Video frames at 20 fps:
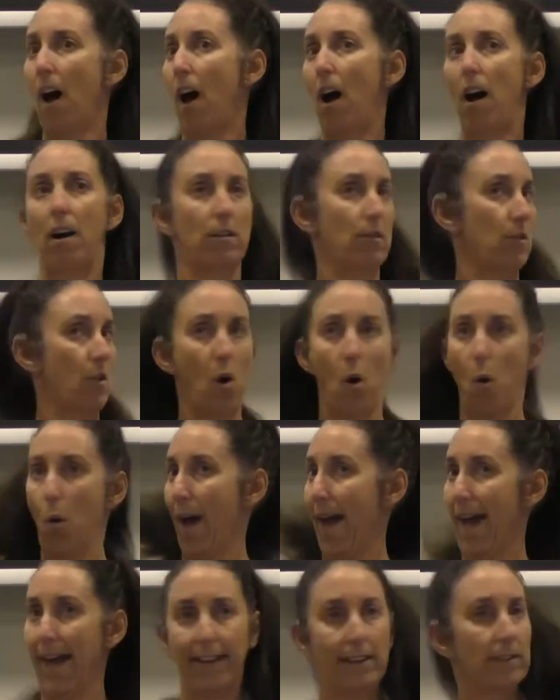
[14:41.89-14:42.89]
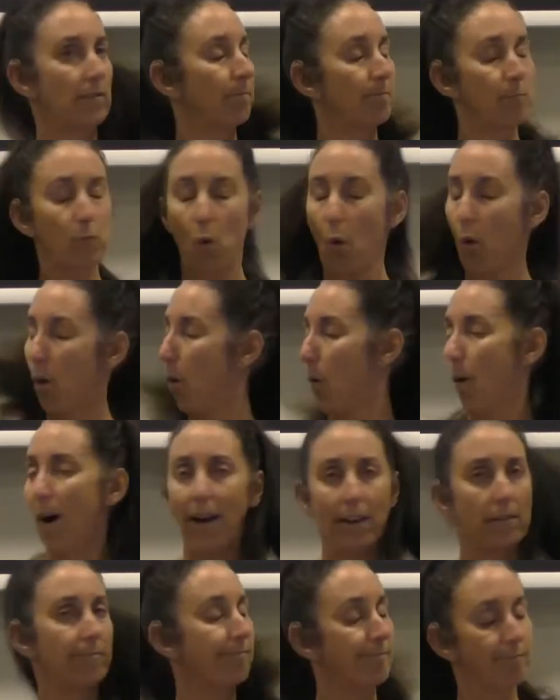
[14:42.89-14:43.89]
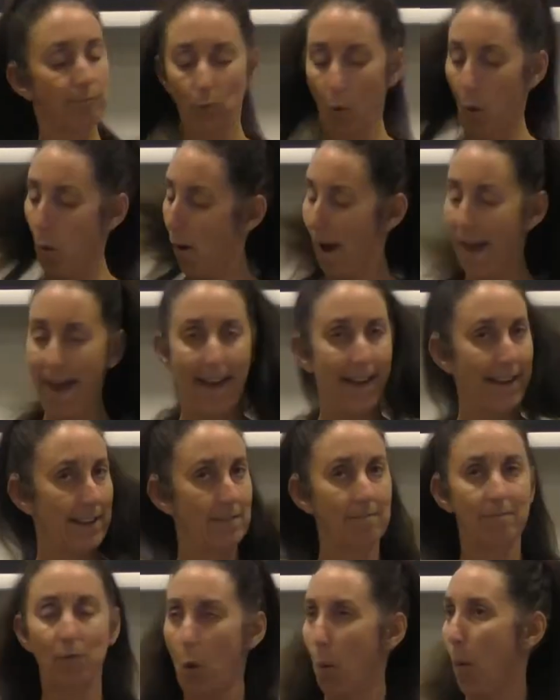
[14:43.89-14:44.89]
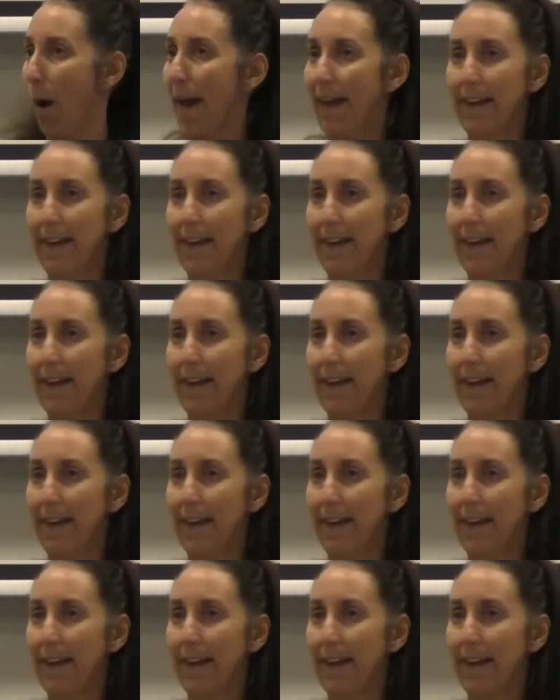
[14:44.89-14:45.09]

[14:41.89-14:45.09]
and used. Obviously negating.